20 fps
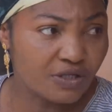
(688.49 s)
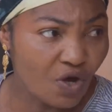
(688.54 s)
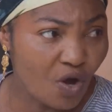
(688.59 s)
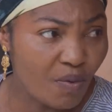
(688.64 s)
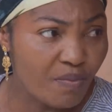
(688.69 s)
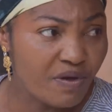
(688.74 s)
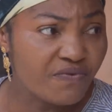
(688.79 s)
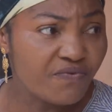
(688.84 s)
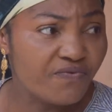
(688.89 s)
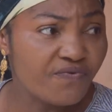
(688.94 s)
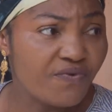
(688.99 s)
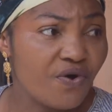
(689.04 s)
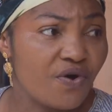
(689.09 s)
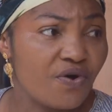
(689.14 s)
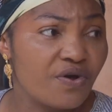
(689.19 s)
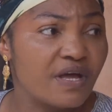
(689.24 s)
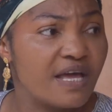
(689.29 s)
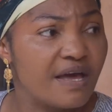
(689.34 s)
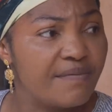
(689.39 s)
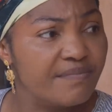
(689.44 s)
coming for
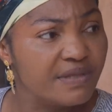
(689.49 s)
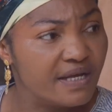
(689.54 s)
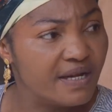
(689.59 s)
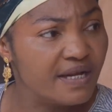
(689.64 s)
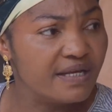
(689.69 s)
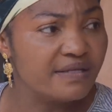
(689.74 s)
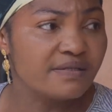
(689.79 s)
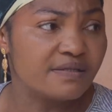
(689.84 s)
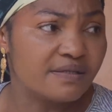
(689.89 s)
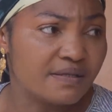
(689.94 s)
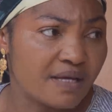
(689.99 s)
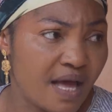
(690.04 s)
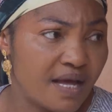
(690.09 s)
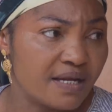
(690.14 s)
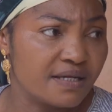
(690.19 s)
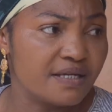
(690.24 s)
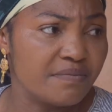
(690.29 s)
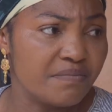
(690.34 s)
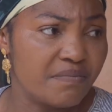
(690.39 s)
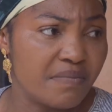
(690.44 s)
Nkemdilin's
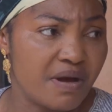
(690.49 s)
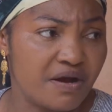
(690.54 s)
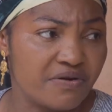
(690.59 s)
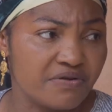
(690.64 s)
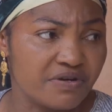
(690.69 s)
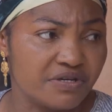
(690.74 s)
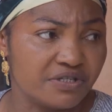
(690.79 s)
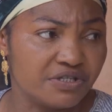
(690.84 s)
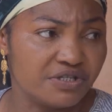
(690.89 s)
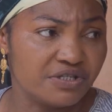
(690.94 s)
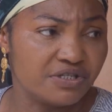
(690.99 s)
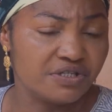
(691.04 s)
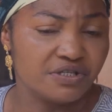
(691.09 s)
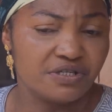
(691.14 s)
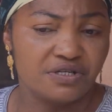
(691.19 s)
hand in marriage.